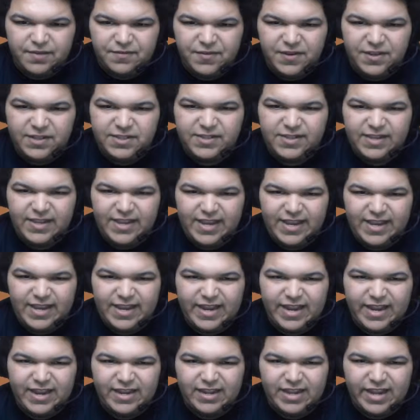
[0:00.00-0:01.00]
If it's
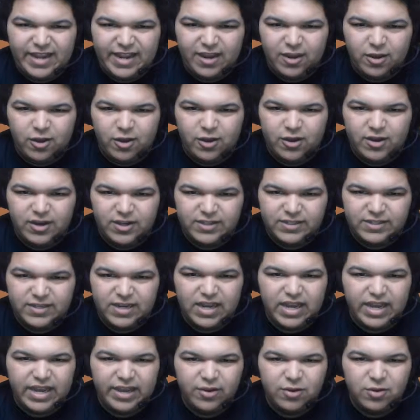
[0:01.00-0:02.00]
hidden, like, on a
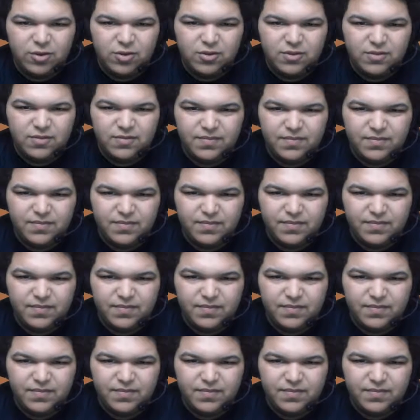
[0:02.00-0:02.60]
tile...